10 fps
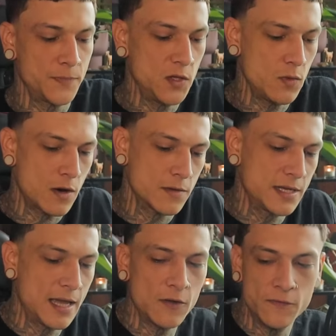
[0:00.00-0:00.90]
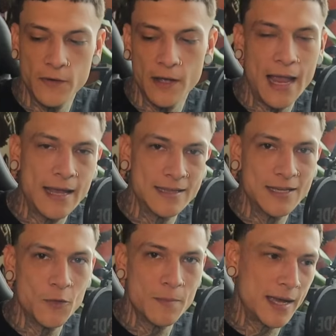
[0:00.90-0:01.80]
You are the Alpha and
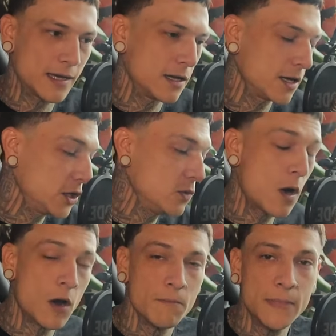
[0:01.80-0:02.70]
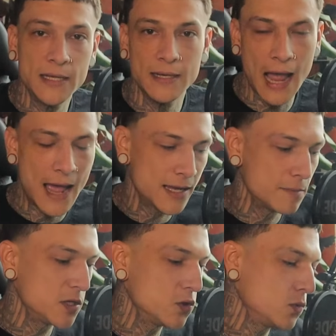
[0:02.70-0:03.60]
the Omega. You are me. I
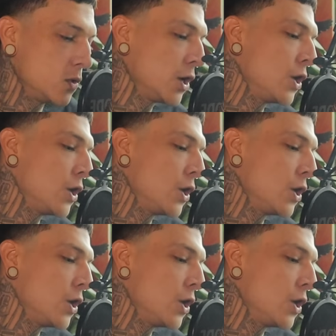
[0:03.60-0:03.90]
am you.